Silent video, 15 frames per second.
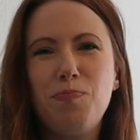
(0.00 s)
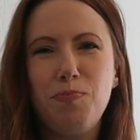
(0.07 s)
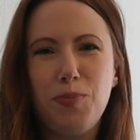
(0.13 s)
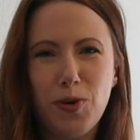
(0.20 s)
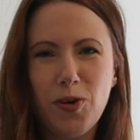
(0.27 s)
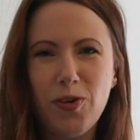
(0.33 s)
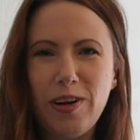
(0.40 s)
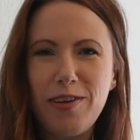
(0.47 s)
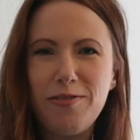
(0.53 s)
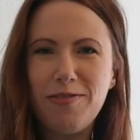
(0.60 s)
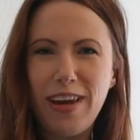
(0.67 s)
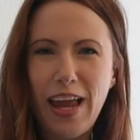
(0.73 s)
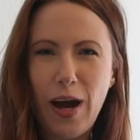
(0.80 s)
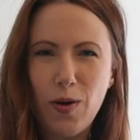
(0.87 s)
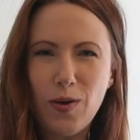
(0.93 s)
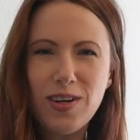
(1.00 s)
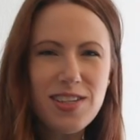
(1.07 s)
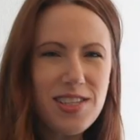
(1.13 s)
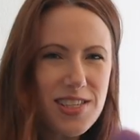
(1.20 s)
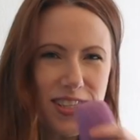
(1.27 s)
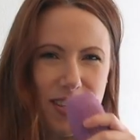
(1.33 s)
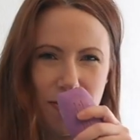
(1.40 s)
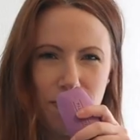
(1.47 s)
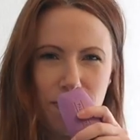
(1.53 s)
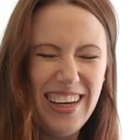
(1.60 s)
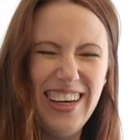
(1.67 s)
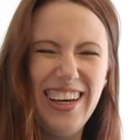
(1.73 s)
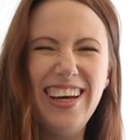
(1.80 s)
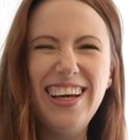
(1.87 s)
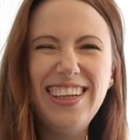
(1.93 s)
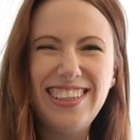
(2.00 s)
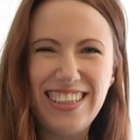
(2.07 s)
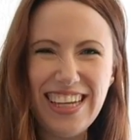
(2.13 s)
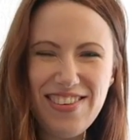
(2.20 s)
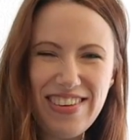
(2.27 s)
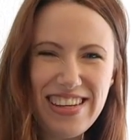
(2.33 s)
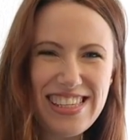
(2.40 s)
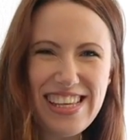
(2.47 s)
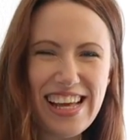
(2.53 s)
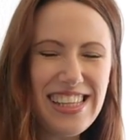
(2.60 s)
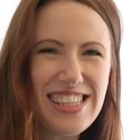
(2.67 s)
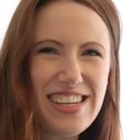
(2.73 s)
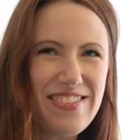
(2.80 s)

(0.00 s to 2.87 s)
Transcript: buttery flowers. Does that make sense?